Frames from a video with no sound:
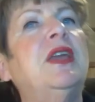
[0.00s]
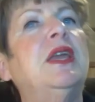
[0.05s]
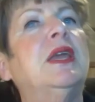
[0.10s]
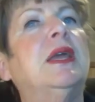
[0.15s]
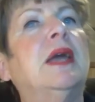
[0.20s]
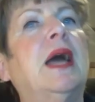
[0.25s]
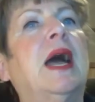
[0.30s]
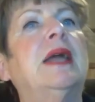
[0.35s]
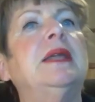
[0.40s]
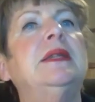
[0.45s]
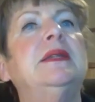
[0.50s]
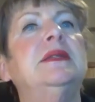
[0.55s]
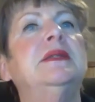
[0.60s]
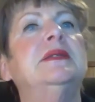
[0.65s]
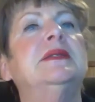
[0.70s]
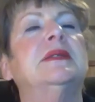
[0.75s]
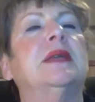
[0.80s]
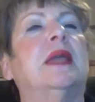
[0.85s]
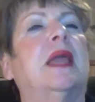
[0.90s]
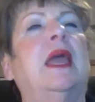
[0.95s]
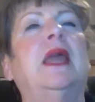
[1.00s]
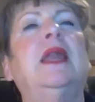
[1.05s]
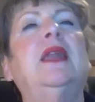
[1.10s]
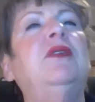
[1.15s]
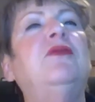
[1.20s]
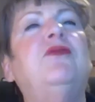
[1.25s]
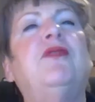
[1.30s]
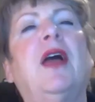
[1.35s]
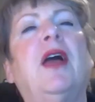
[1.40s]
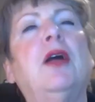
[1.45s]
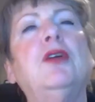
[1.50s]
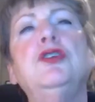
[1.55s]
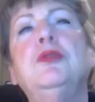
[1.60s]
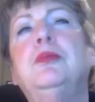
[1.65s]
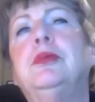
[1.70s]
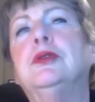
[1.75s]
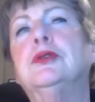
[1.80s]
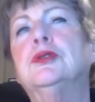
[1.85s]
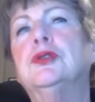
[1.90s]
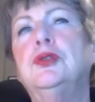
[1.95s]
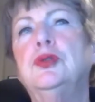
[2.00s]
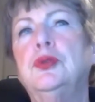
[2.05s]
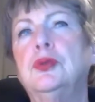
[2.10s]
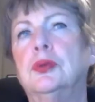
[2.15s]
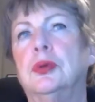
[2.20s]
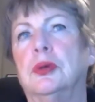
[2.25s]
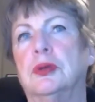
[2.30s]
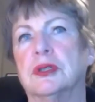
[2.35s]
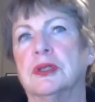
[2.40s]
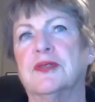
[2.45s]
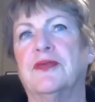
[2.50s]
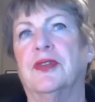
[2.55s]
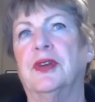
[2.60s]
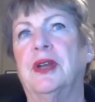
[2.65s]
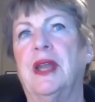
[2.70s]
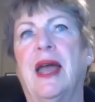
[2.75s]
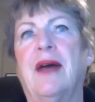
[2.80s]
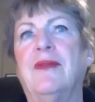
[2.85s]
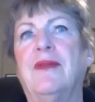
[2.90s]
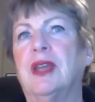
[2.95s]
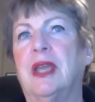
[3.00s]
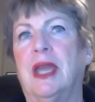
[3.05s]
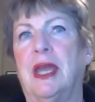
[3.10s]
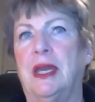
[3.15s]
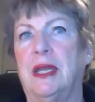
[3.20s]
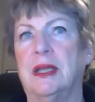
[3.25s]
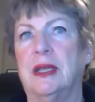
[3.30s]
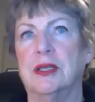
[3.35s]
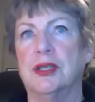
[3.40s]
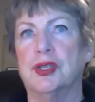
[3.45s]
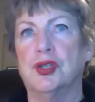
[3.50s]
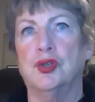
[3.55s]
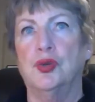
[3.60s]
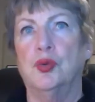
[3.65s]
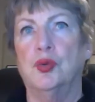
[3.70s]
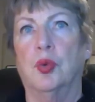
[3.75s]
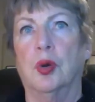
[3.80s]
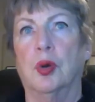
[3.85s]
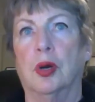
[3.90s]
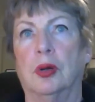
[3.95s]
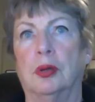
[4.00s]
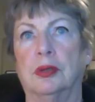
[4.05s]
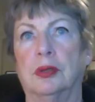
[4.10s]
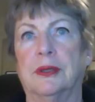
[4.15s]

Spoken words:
guidance and invaluable tools for navigating this new world.